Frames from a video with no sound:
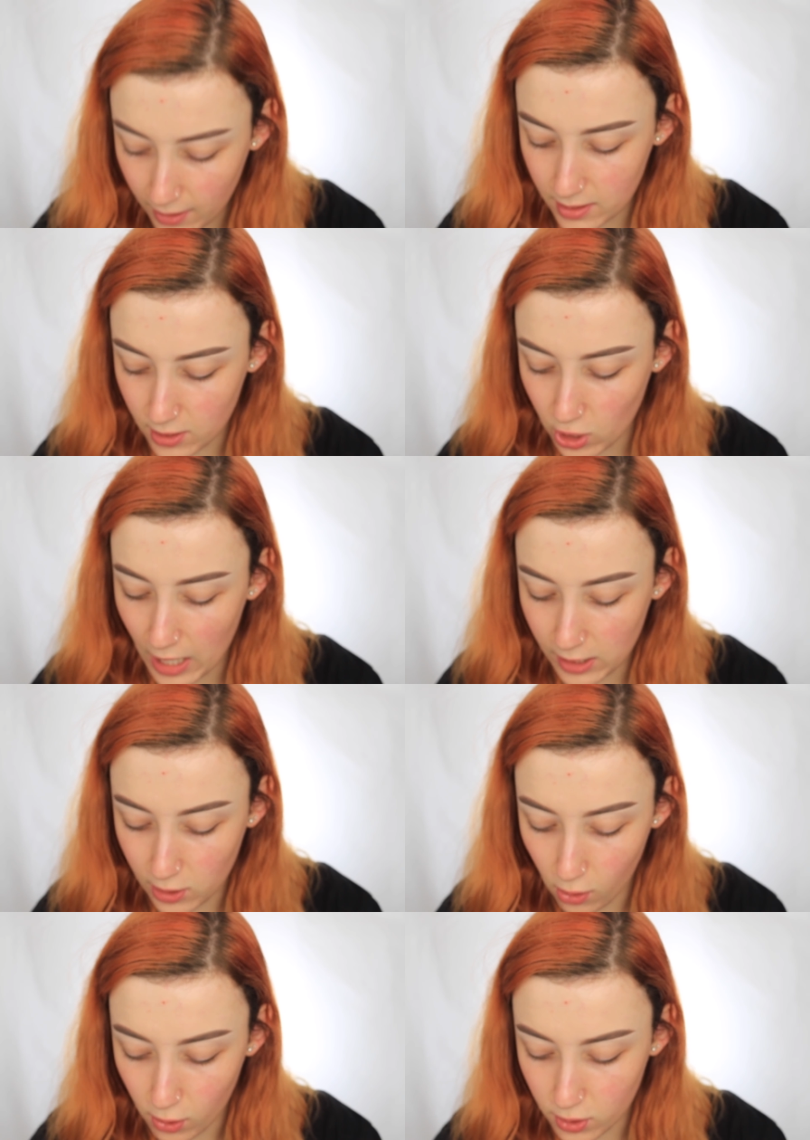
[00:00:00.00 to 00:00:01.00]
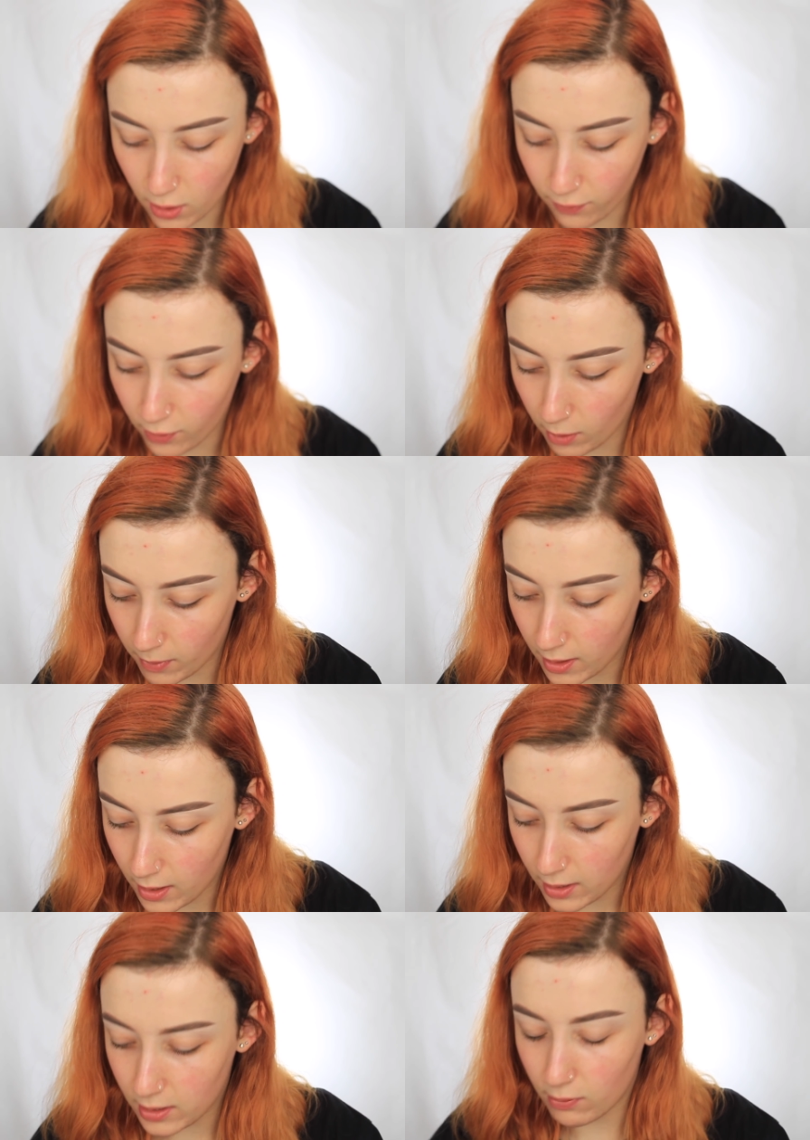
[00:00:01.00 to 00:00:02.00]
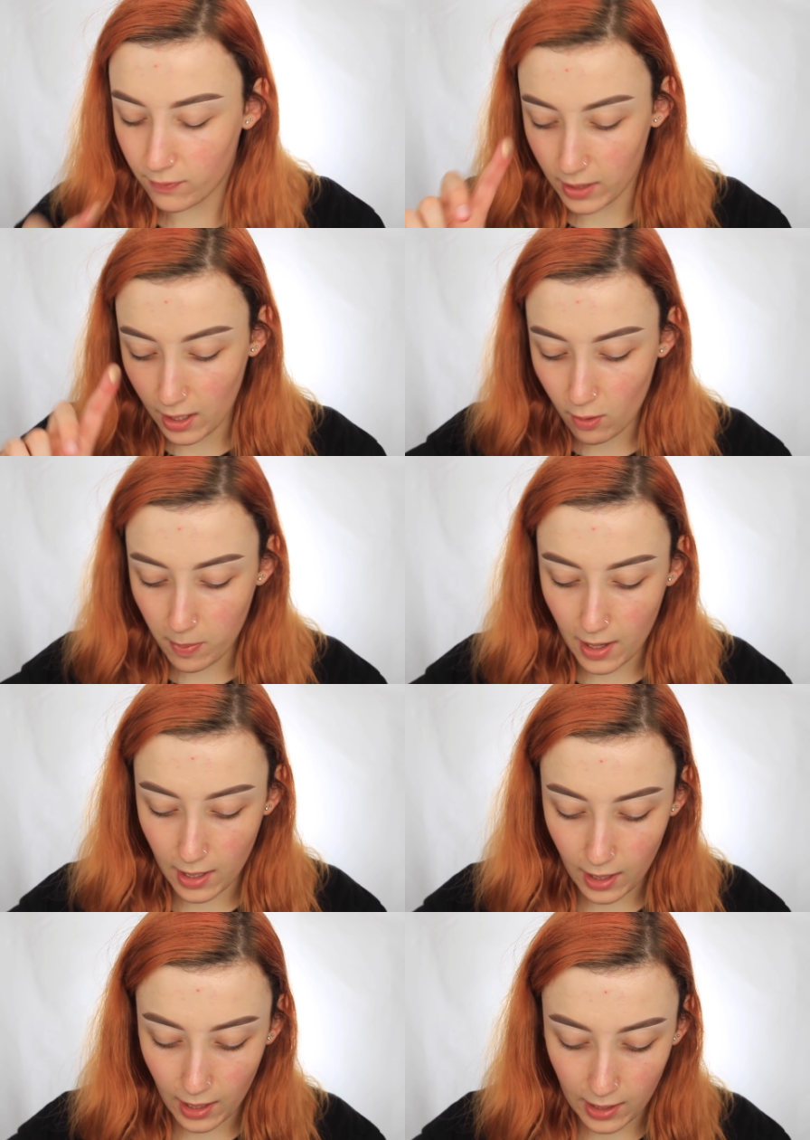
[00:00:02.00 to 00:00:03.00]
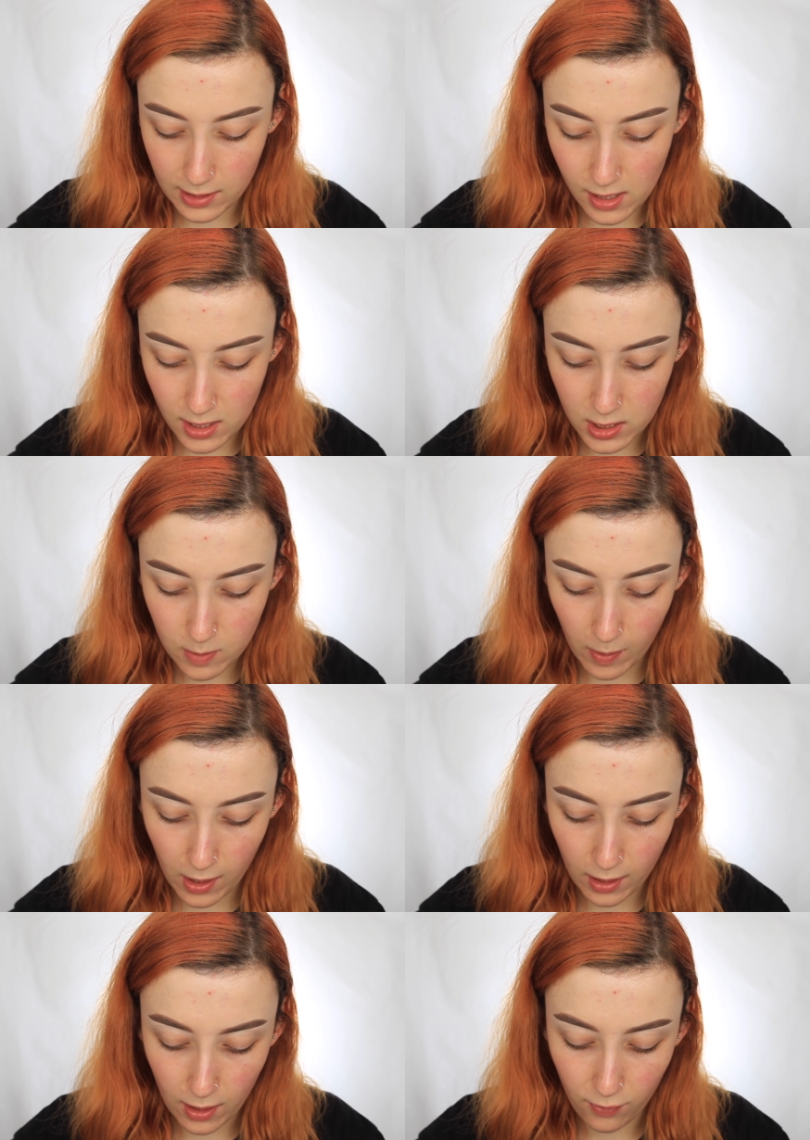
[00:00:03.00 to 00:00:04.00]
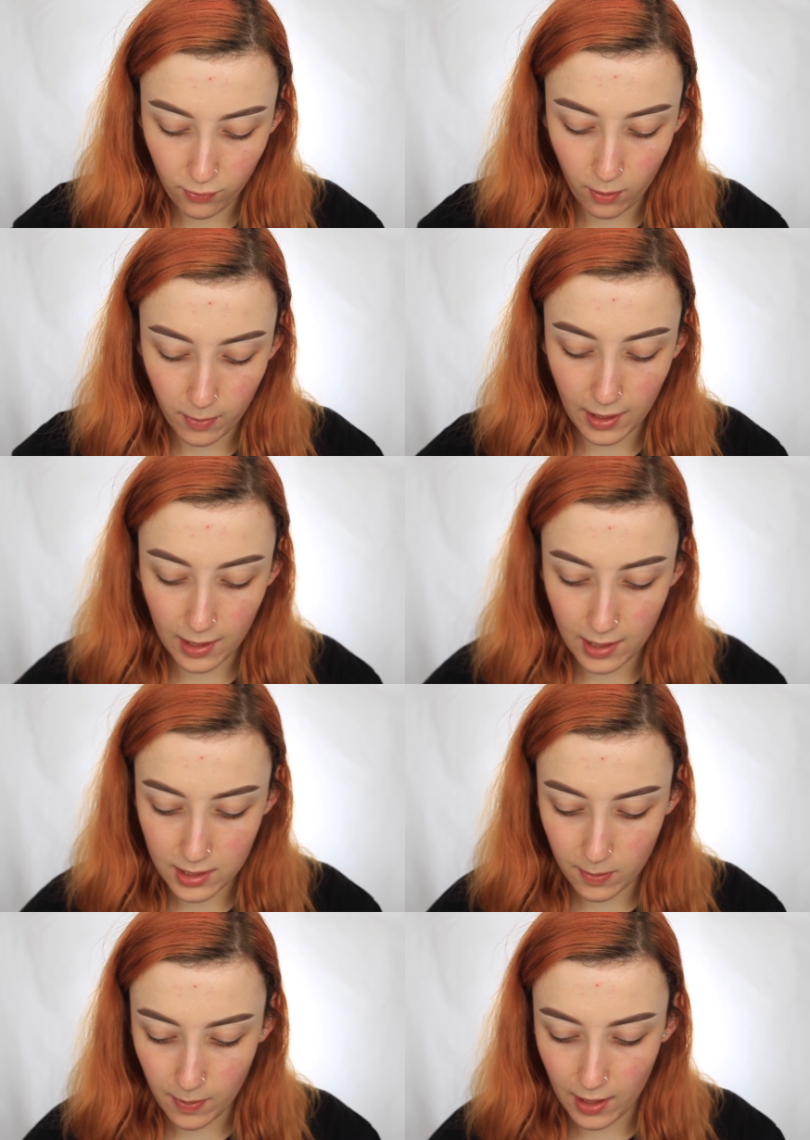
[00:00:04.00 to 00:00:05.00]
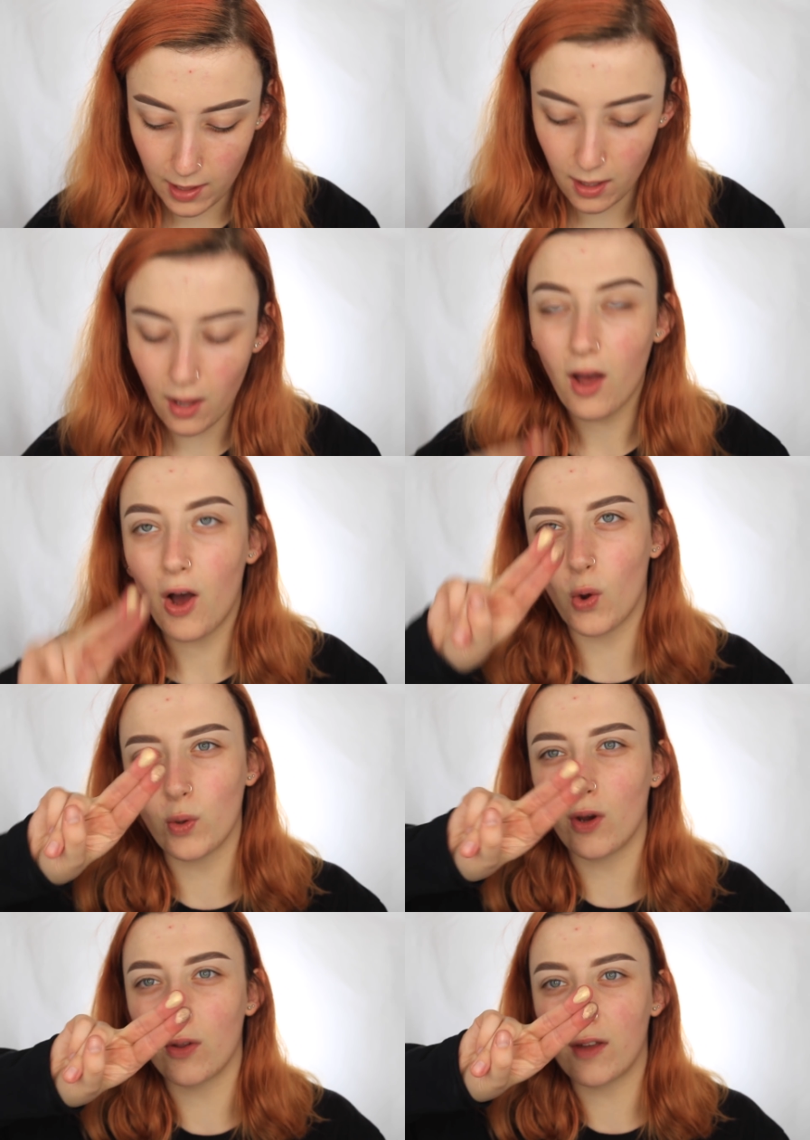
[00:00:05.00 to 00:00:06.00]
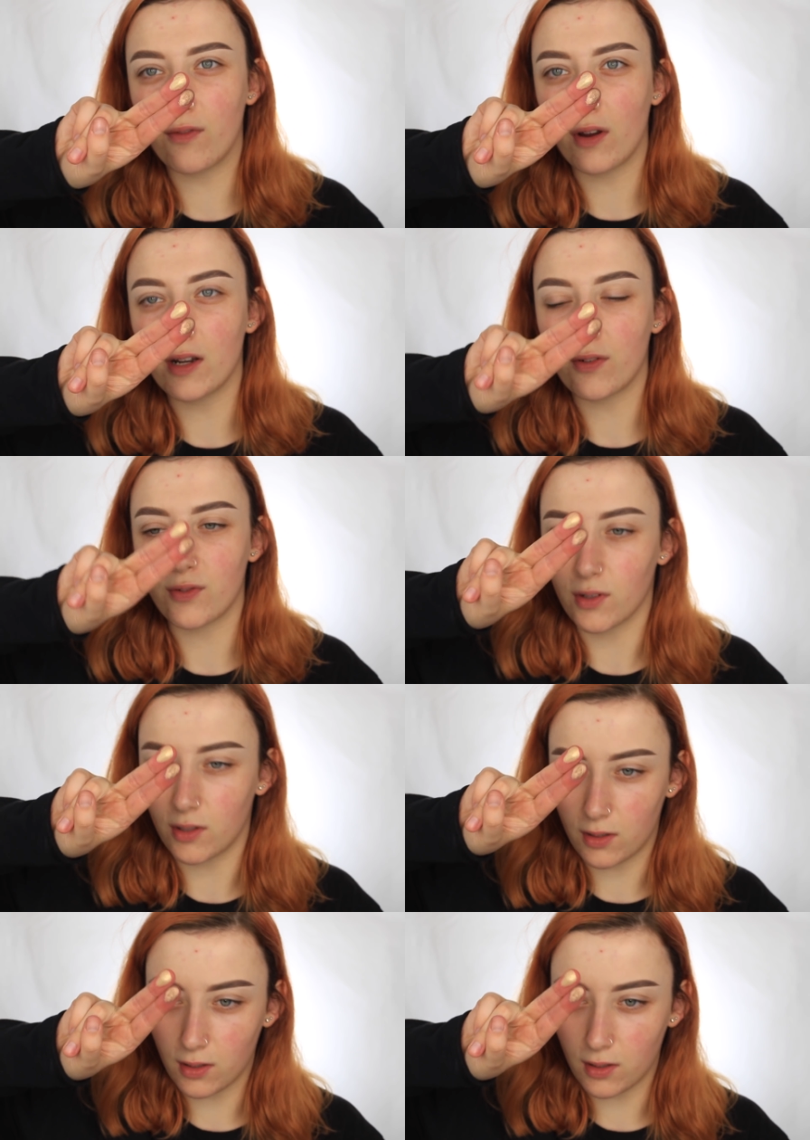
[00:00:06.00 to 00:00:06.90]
It's the shade Yacht from the Riviera palette and Inspire from the Alyssa palette. Oh no, they're very different.